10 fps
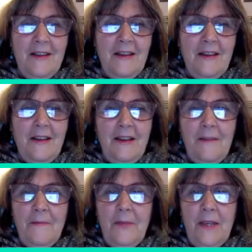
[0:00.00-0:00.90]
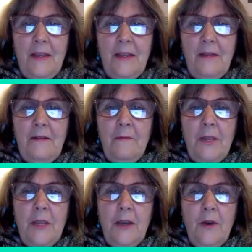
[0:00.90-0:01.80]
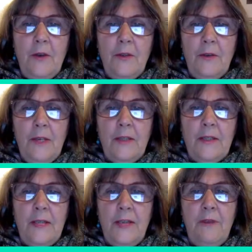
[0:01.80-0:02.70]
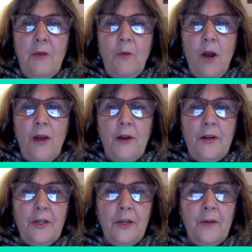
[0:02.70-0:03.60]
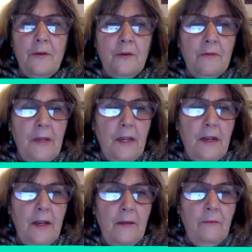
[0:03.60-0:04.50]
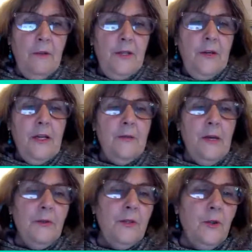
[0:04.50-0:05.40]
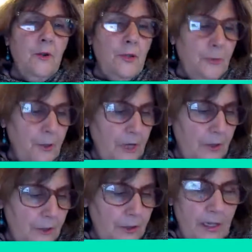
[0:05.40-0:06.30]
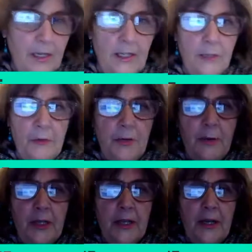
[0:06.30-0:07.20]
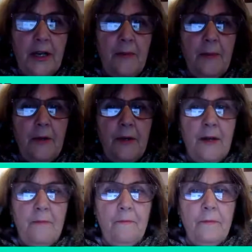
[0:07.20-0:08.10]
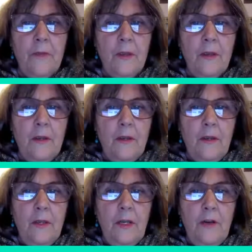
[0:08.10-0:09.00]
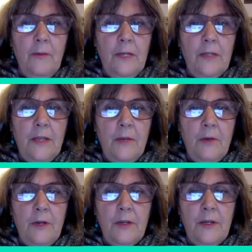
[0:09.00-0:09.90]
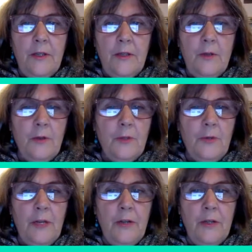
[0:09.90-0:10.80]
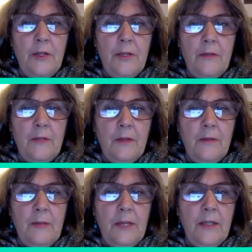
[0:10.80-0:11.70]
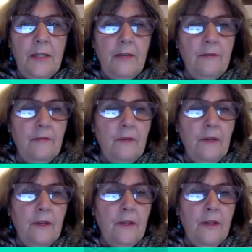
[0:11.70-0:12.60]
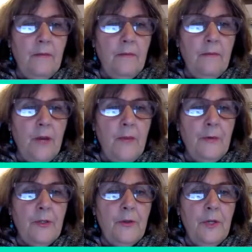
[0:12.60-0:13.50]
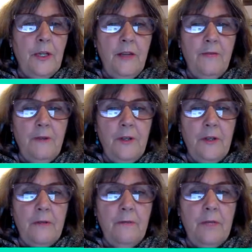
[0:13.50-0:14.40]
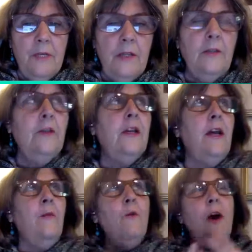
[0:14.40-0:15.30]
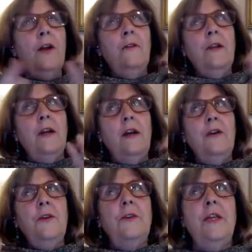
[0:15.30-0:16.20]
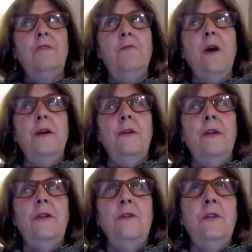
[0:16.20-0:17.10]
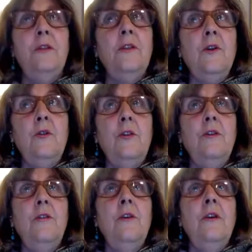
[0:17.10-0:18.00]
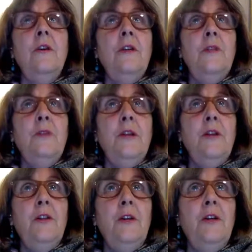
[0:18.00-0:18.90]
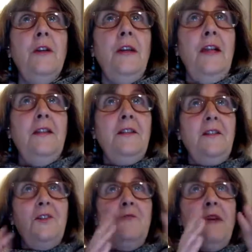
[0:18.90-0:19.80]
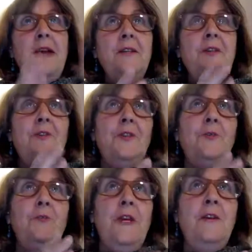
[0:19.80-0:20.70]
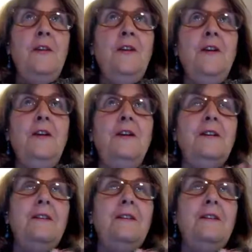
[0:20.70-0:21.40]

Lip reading: And then we also had the Saving Water show. And we talked about solar sprinklers. And I just want to bring that up. You know, my son worked on the solar sprinklers. It was an amazing opportunity for you to really look at water and how you save water. And so it's a solar sprinkler, and it directs your sprinkler